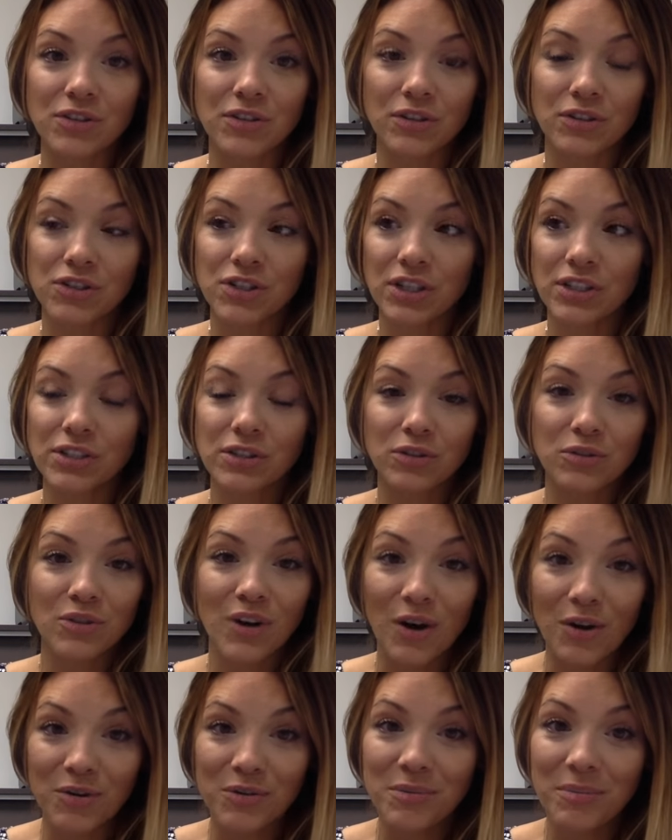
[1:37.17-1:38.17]
They're just
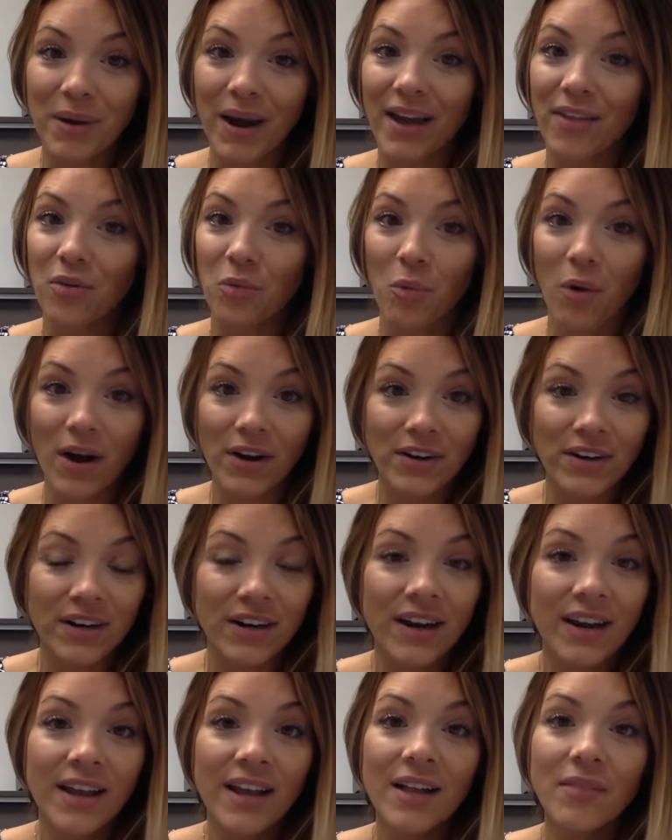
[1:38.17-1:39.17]
grown by the water
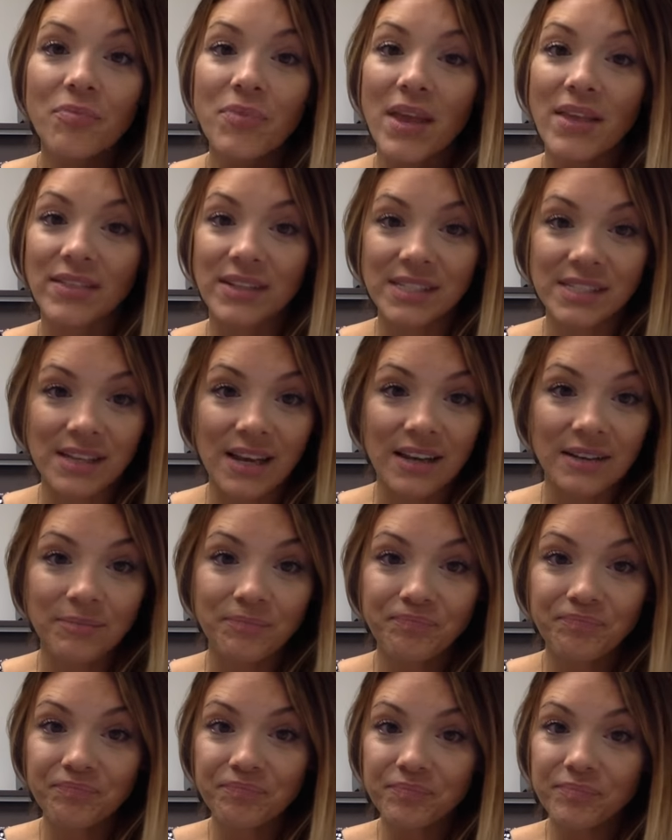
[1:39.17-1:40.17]
and the sun,
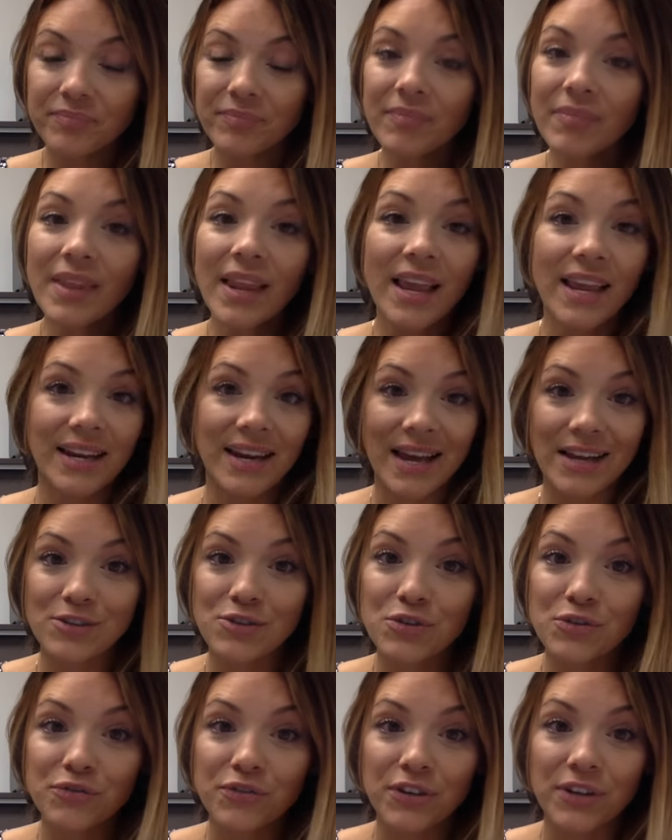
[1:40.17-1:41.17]

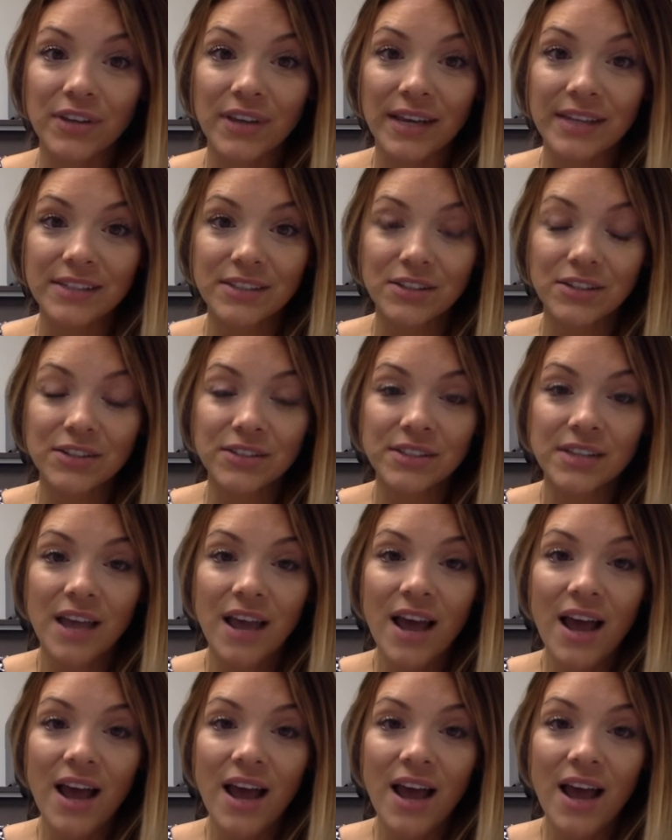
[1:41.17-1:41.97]
natural fertilizers.